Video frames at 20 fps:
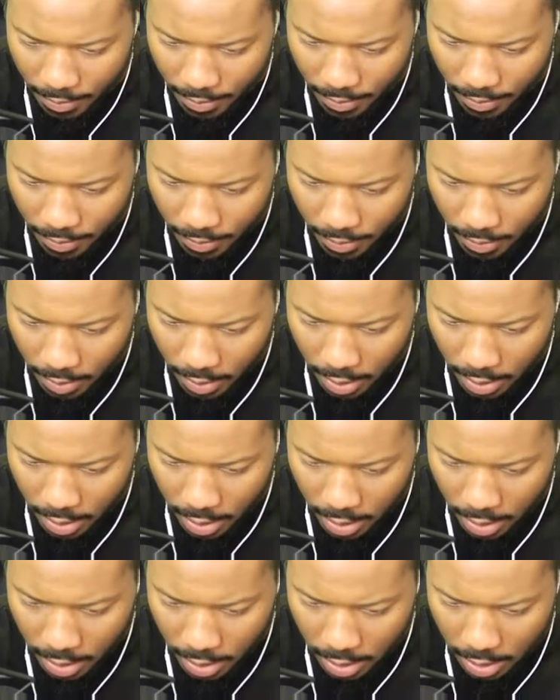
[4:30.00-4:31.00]

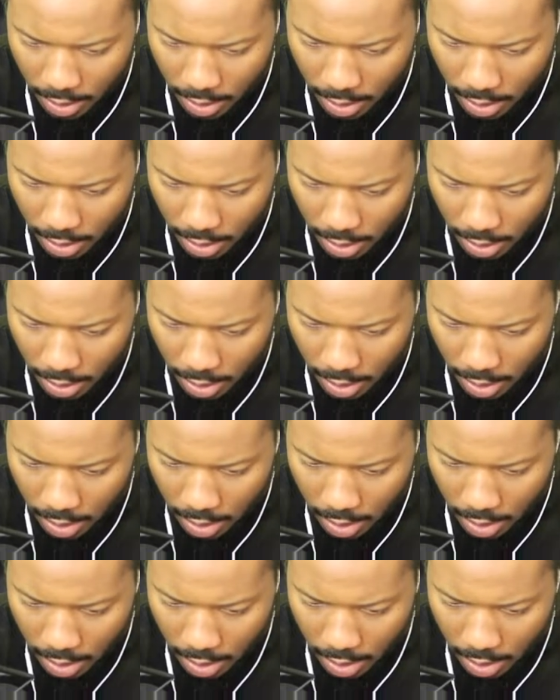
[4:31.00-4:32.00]

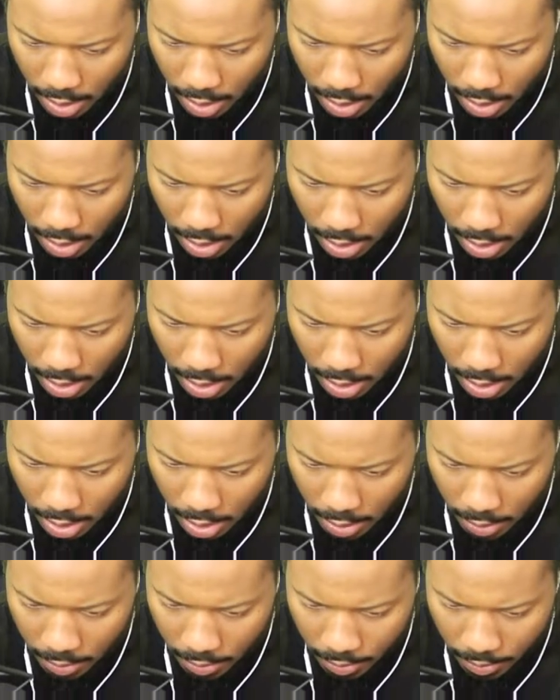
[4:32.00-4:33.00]

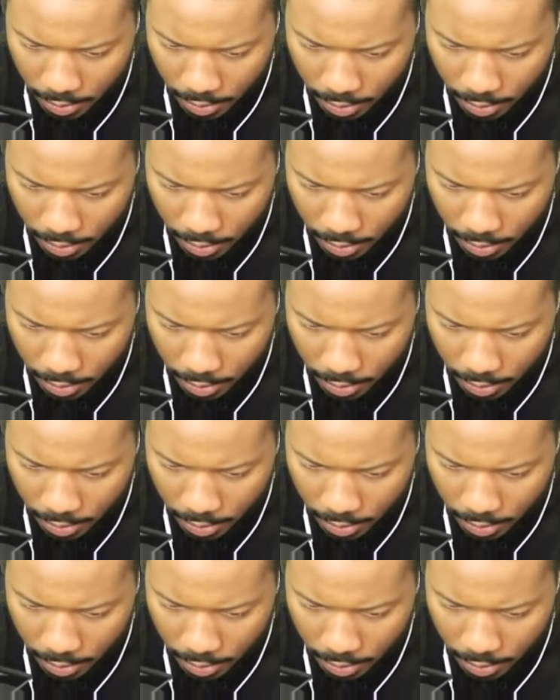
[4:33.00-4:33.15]
Nothing is said.